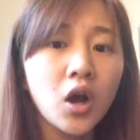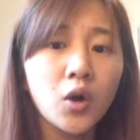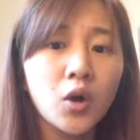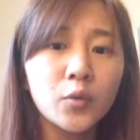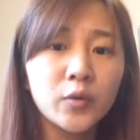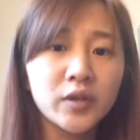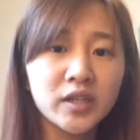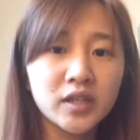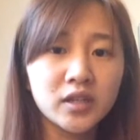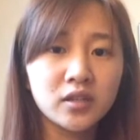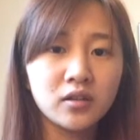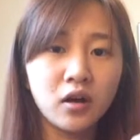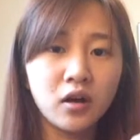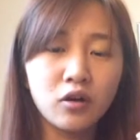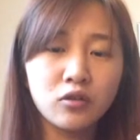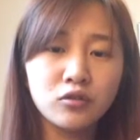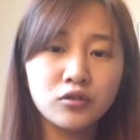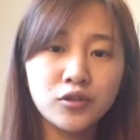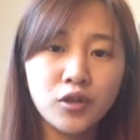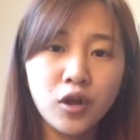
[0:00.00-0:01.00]
we did
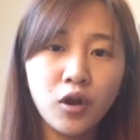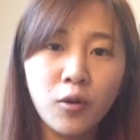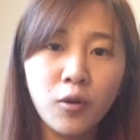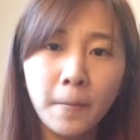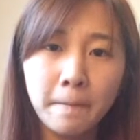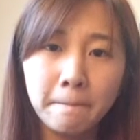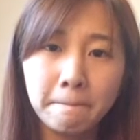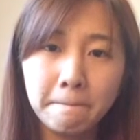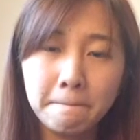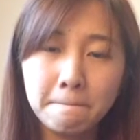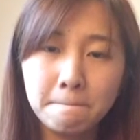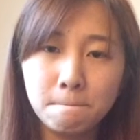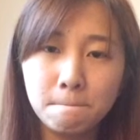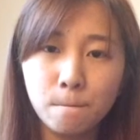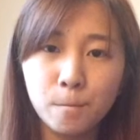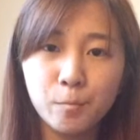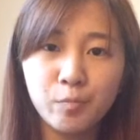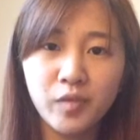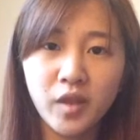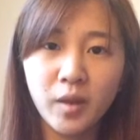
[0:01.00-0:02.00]
also
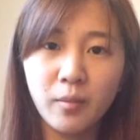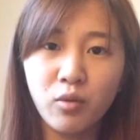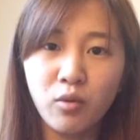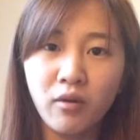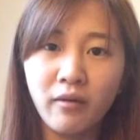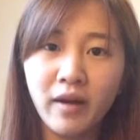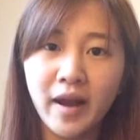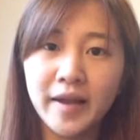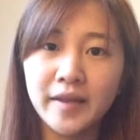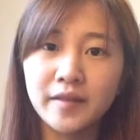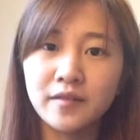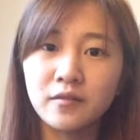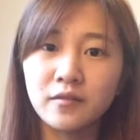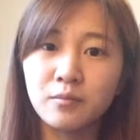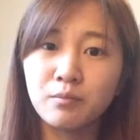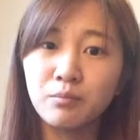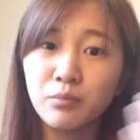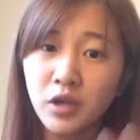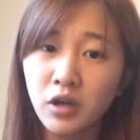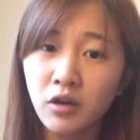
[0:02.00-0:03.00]
provide
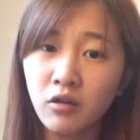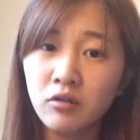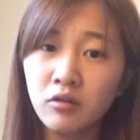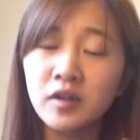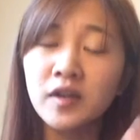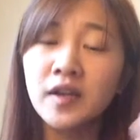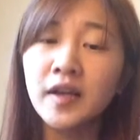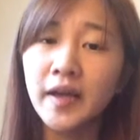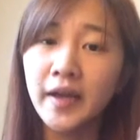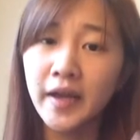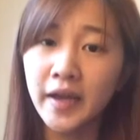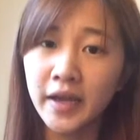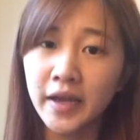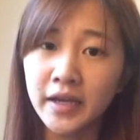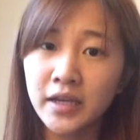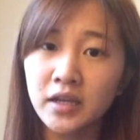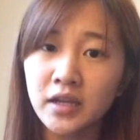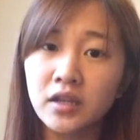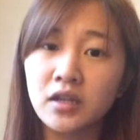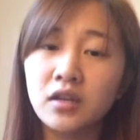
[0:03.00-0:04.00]
milk,
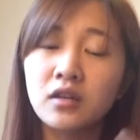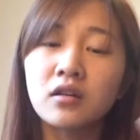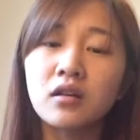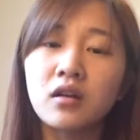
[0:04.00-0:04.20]
egg,